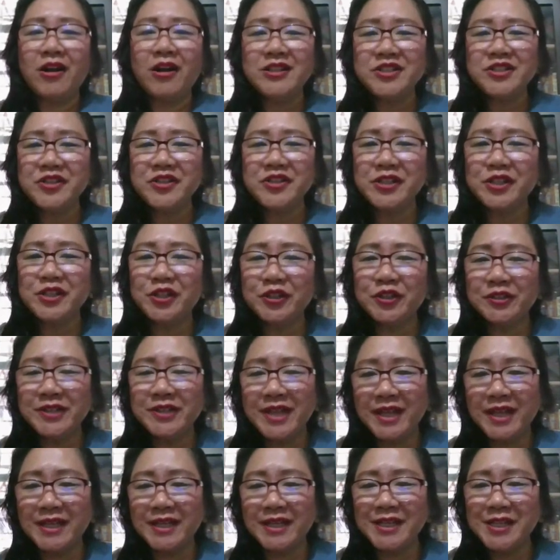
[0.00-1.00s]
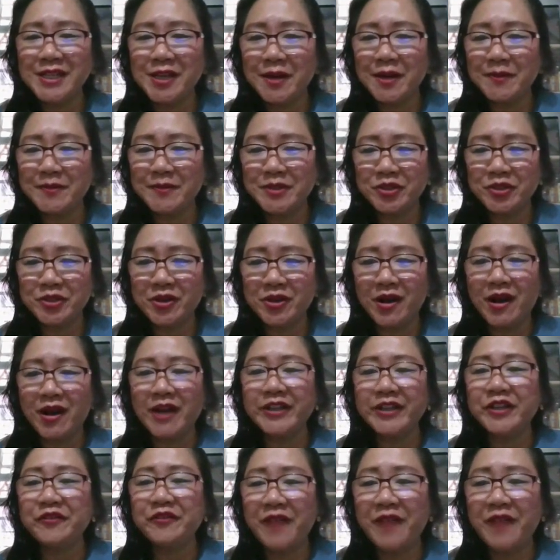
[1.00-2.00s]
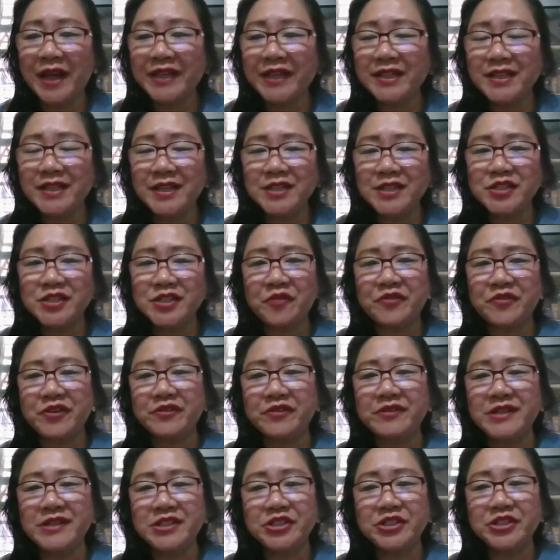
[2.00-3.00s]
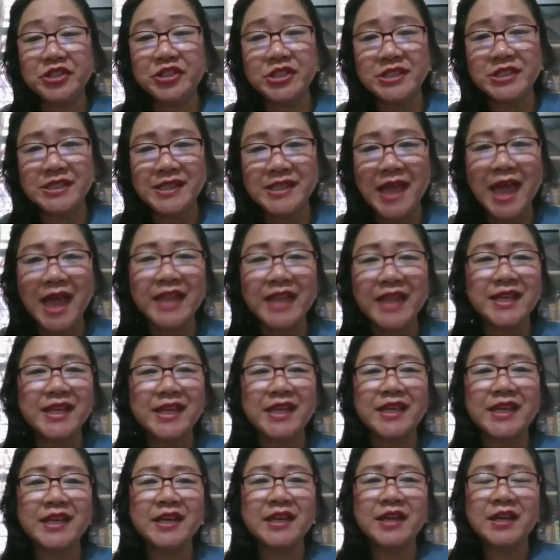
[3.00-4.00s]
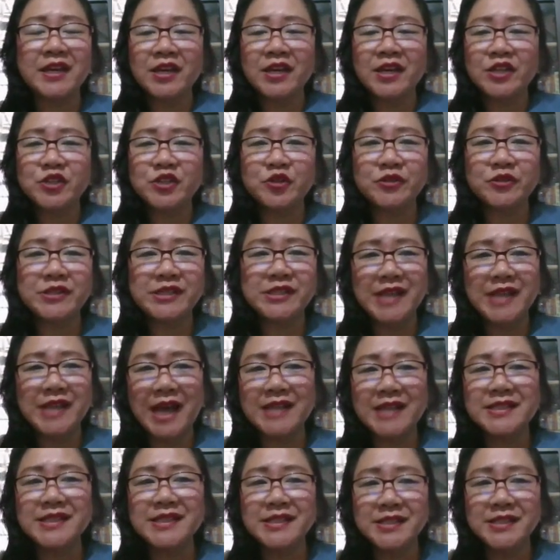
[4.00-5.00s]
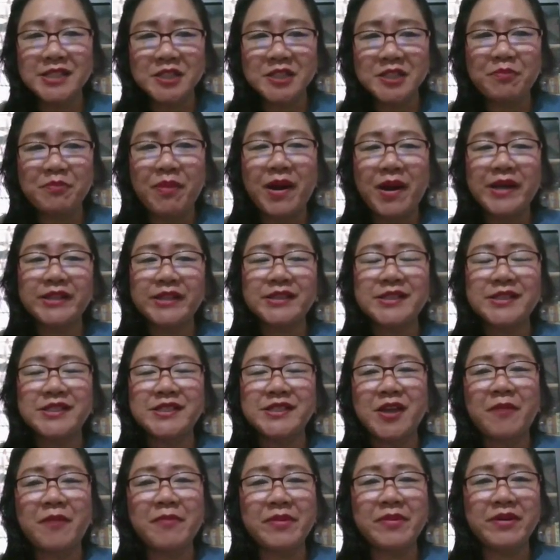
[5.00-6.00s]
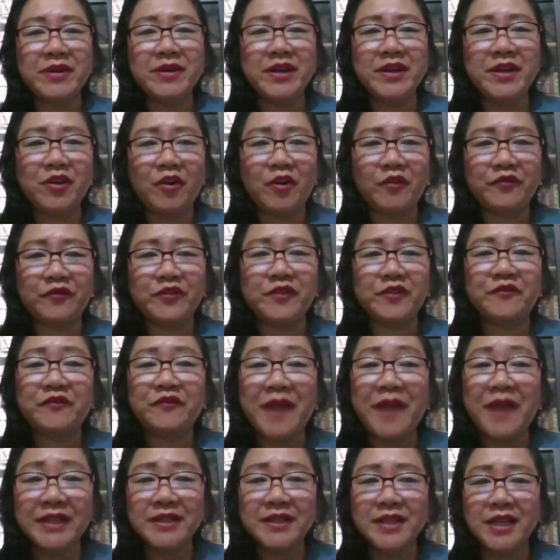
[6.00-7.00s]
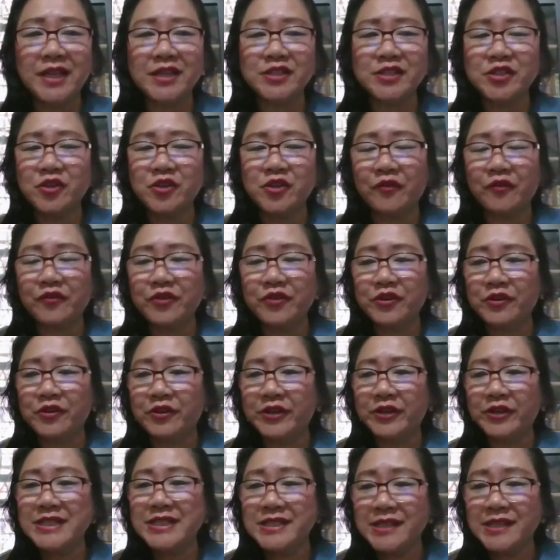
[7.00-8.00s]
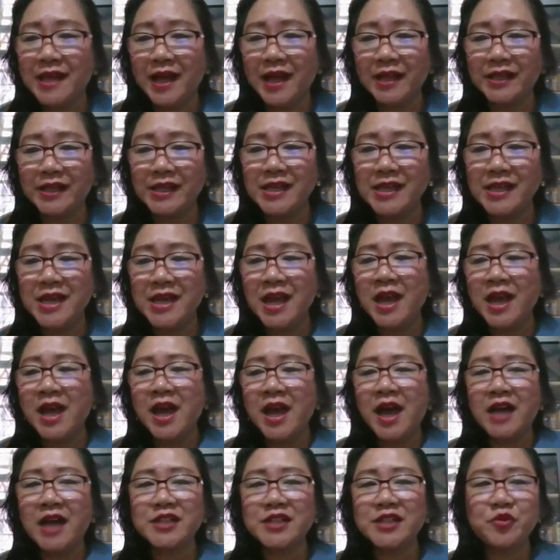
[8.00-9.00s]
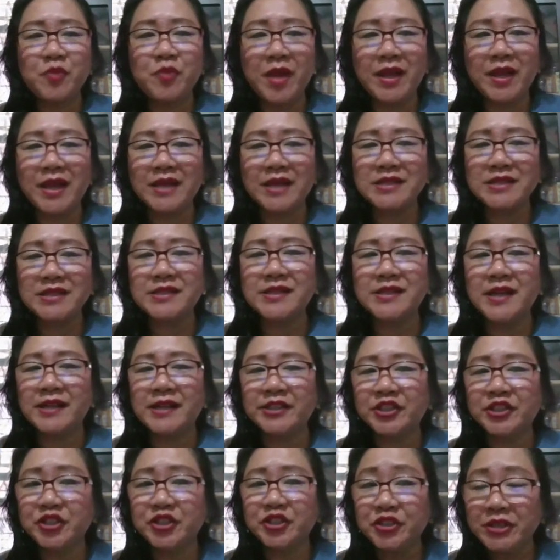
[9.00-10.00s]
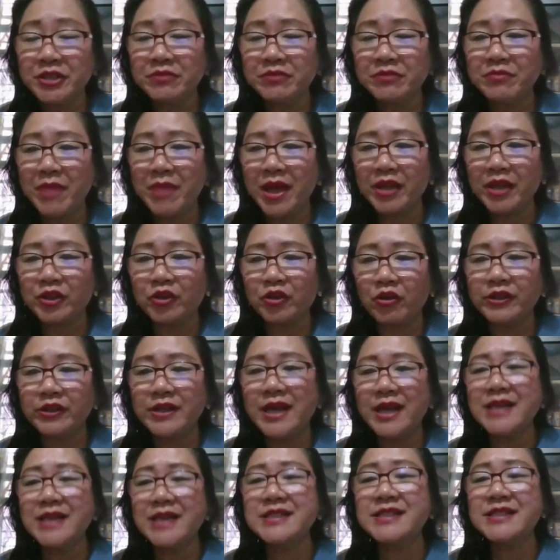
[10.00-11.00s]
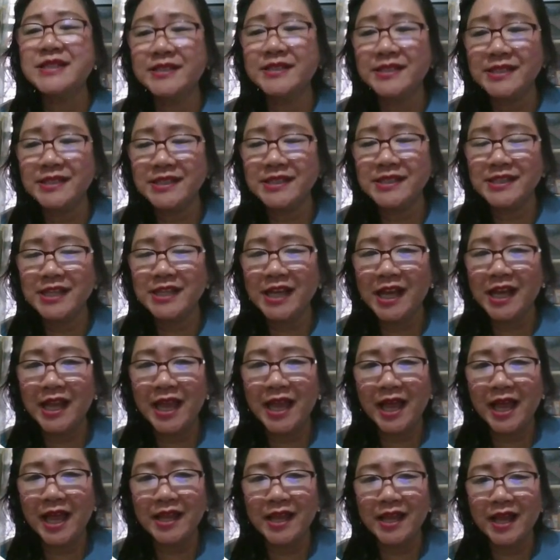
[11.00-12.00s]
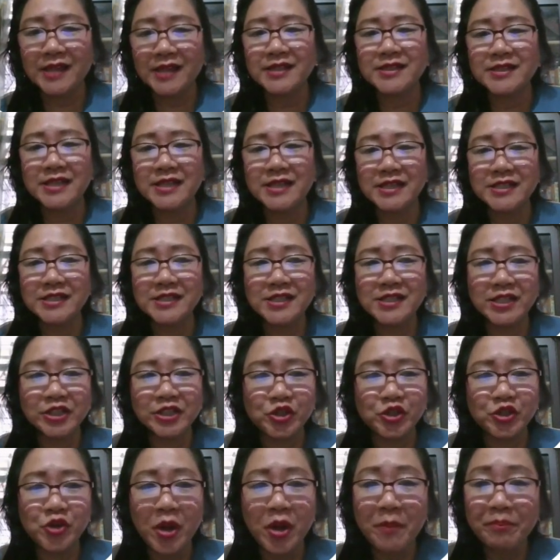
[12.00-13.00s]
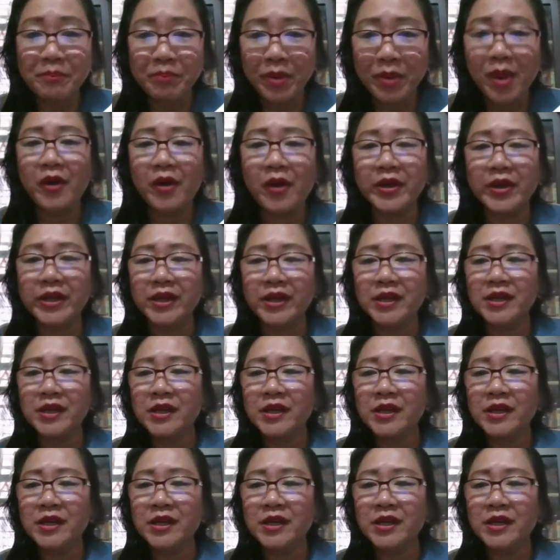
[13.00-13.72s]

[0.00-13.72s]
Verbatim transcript: Also included in the abstract are the findings of your research study. So discuss in this part the summary of the findings of your study as well as the treatment or the statistical analysis that you employ.